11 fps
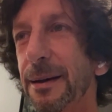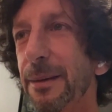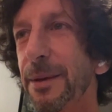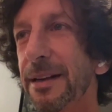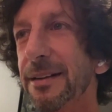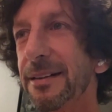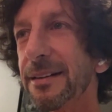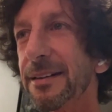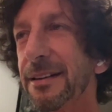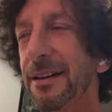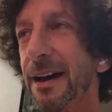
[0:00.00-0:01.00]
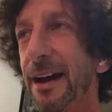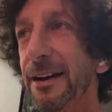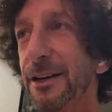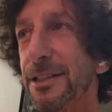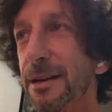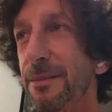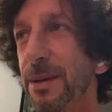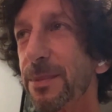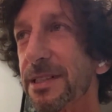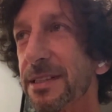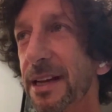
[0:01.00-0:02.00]
I mean, I heard some
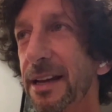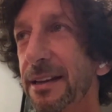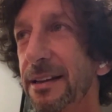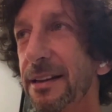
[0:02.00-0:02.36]
people say,